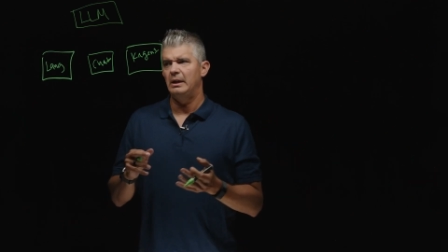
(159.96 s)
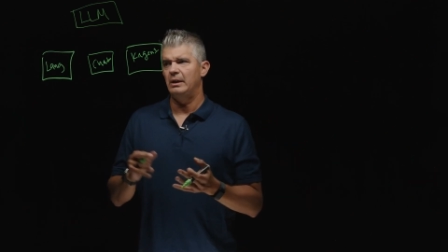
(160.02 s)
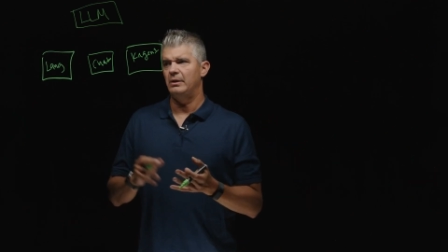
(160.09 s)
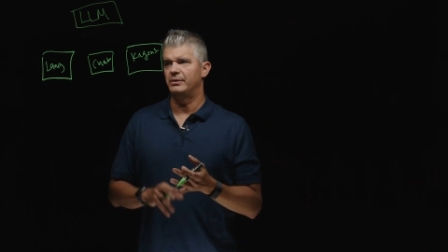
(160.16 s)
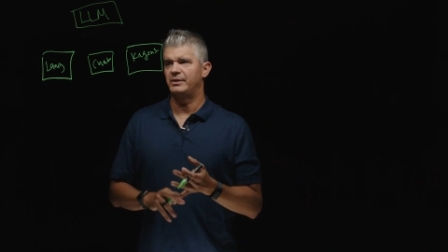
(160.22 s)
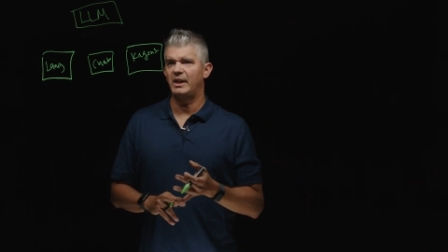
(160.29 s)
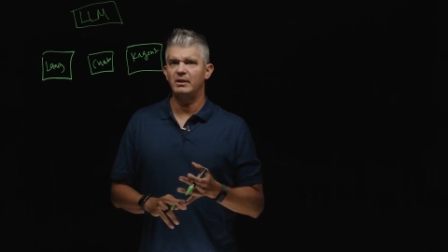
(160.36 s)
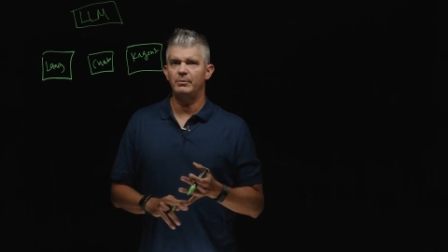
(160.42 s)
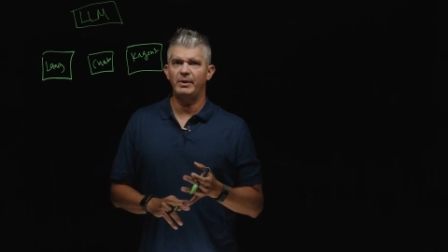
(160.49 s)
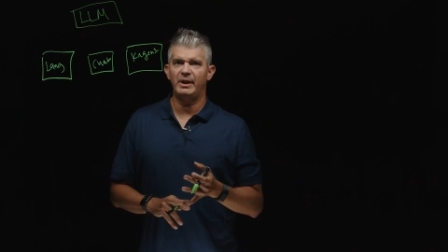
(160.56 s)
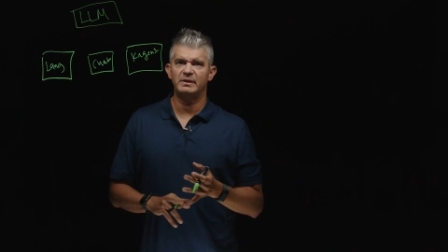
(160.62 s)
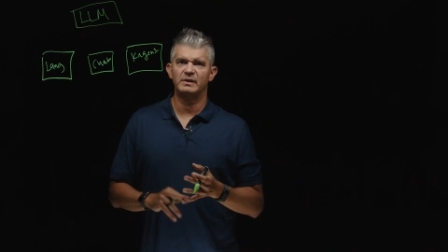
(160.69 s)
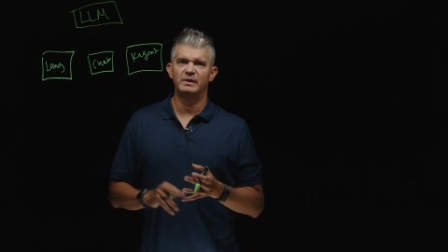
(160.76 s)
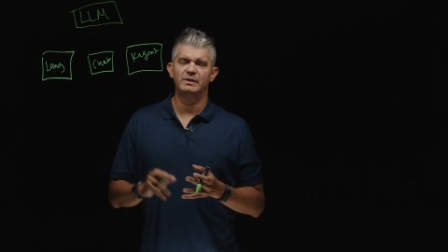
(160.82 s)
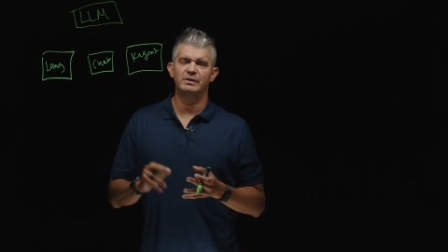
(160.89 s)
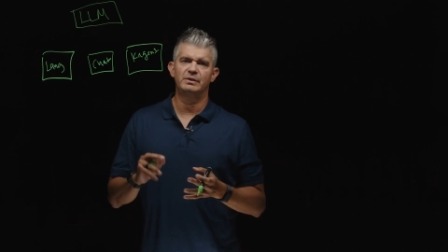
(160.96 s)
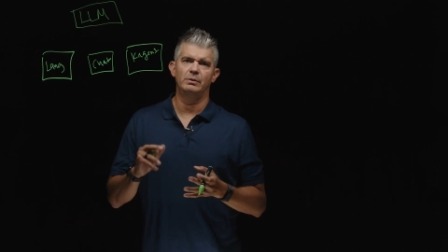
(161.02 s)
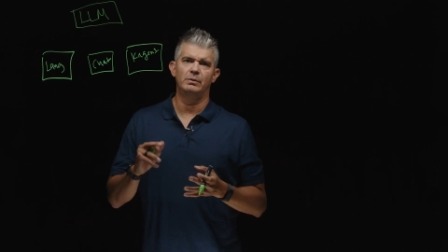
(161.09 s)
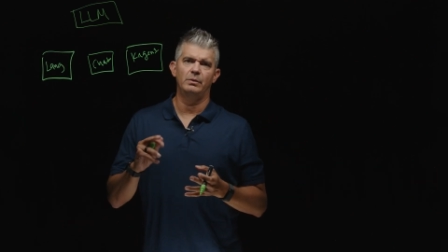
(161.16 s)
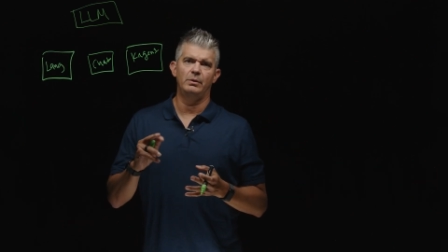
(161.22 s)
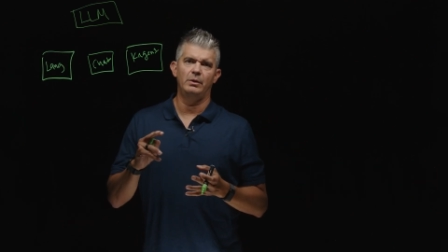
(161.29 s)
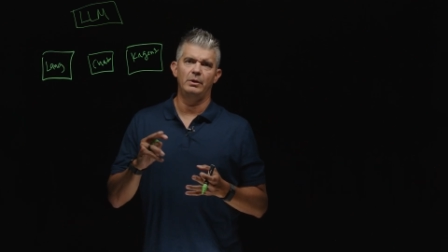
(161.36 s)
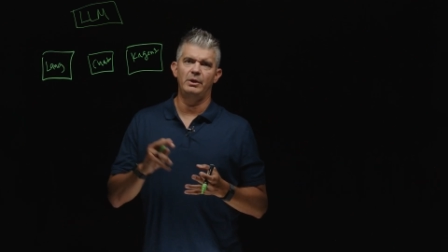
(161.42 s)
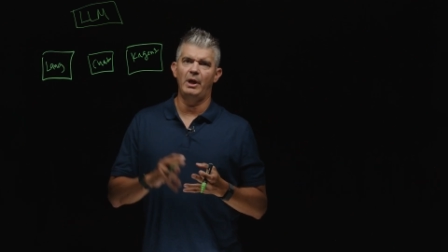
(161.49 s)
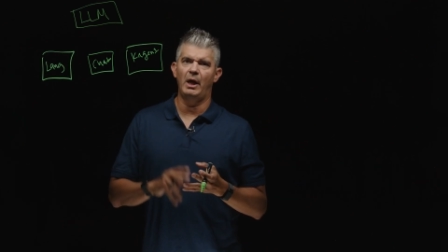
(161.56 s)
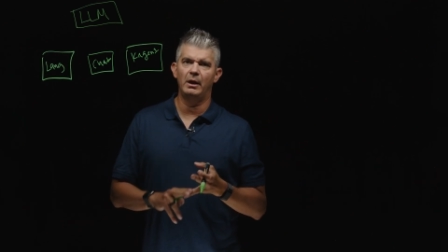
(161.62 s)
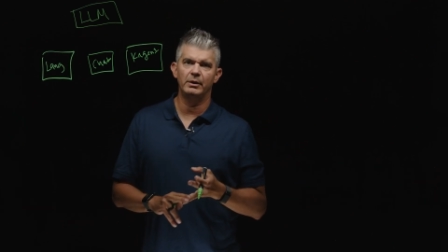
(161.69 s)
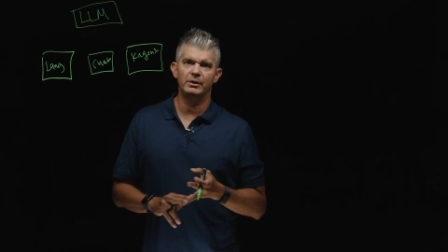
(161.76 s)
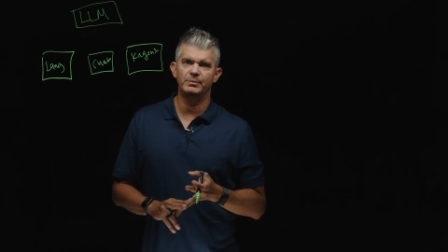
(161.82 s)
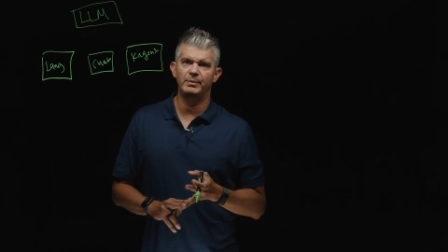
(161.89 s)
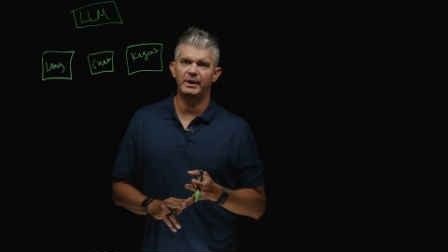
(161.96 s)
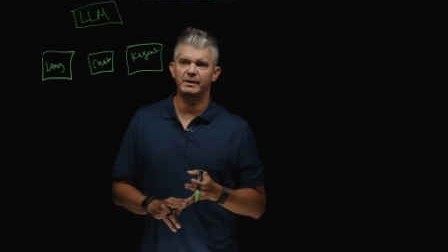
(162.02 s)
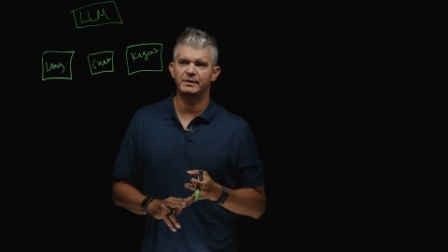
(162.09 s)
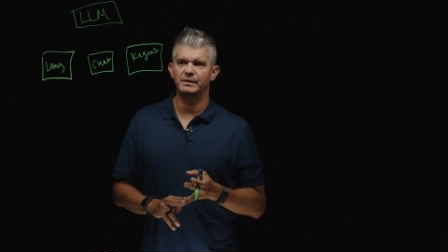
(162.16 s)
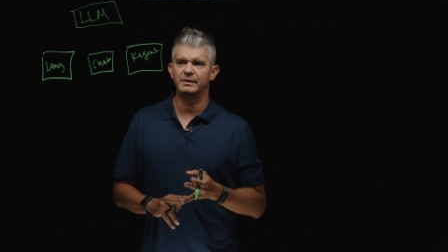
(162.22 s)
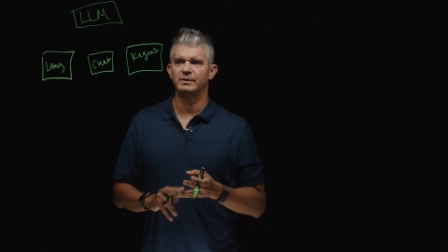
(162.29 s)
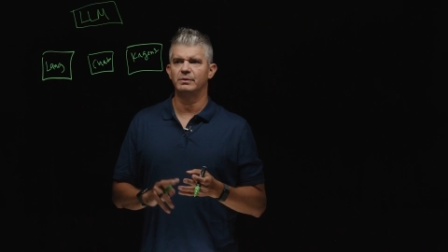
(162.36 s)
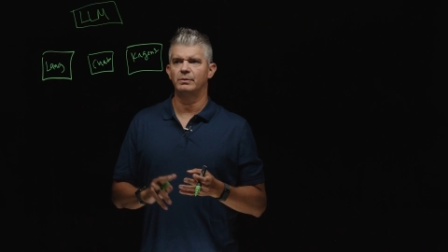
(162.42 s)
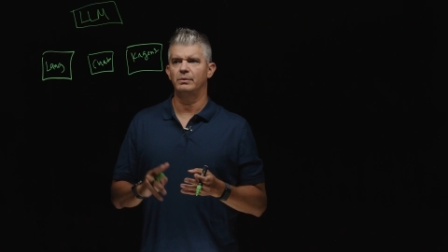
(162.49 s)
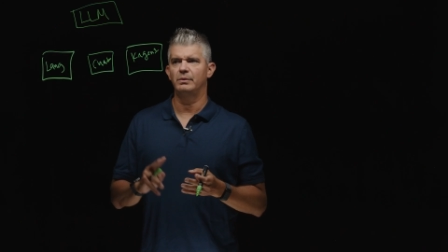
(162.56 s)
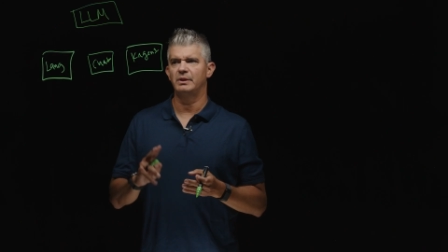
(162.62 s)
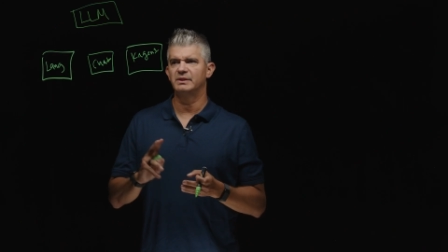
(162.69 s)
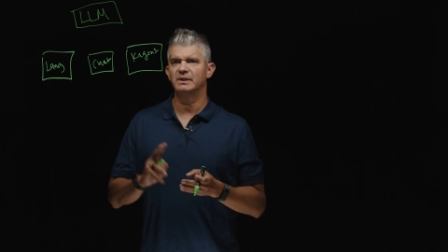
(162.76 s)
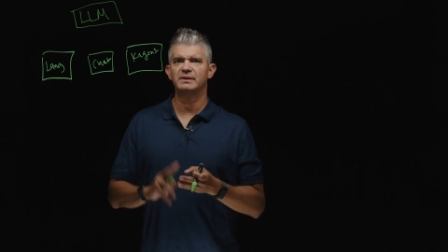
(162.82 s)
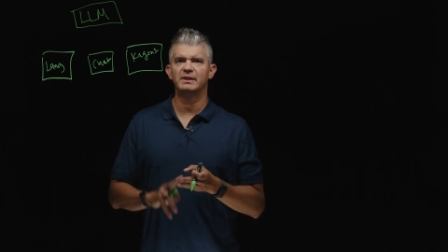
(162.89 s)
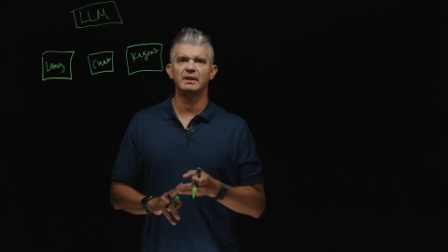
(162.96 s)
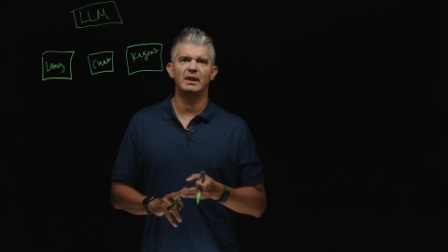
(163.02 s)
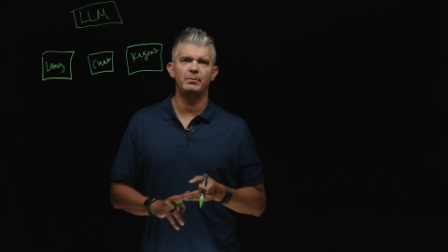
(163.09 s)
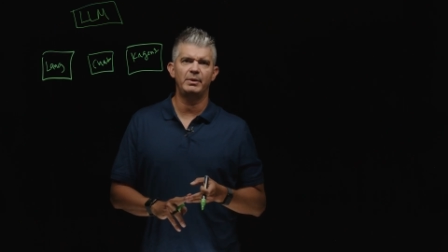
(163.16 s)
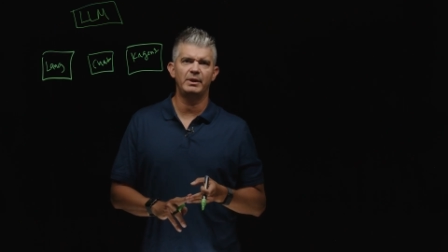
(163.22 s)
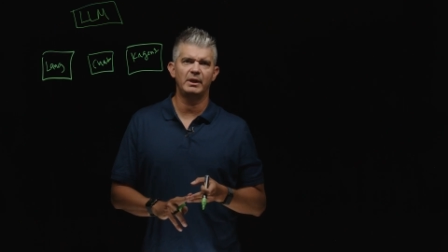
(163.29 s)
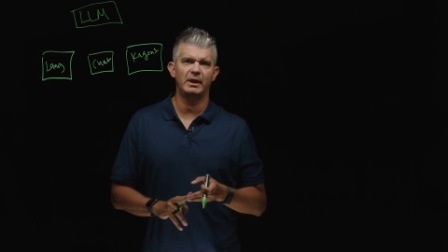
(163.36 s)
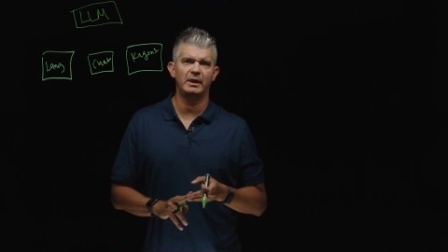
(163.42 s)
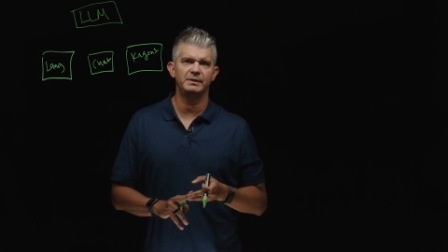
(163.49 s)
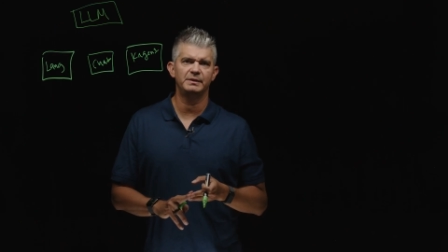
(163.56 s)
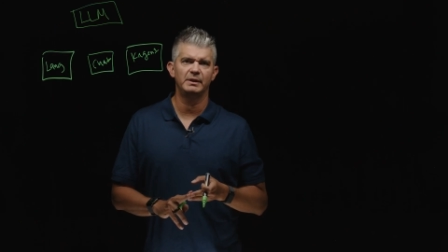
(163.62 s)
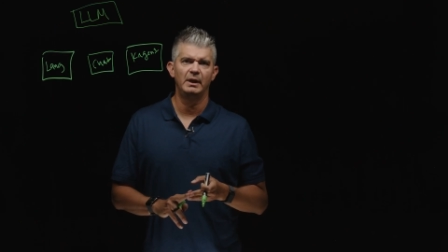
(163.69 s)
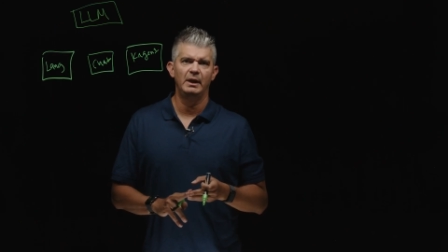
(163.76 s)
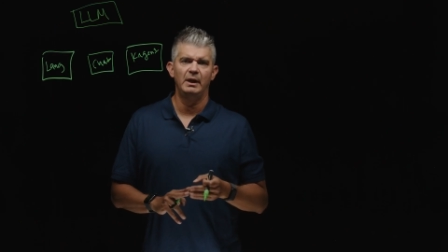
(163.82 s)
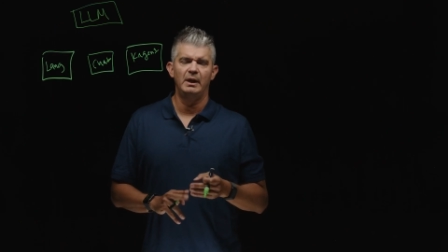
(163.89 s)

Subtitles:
either databases or knowledge bases or existing APIs